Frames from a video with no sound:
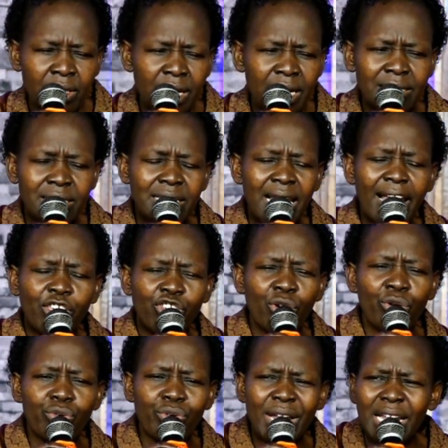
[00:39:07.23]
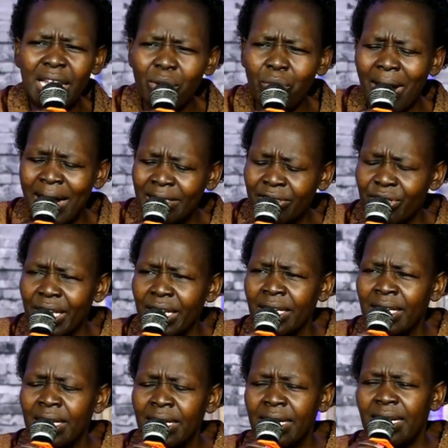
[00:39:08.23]
It's like you're really wondering,
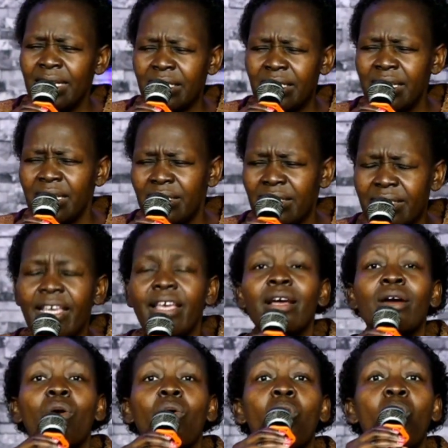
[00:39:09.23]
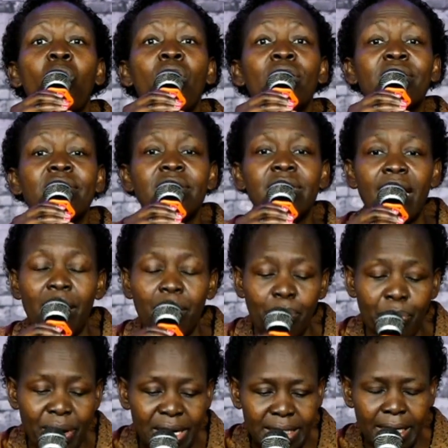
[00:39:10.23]
is this thing worth
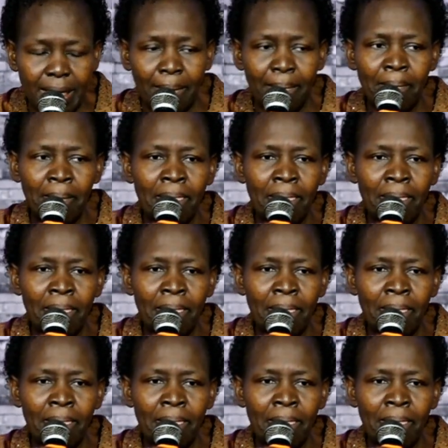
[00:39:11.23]
celebrating?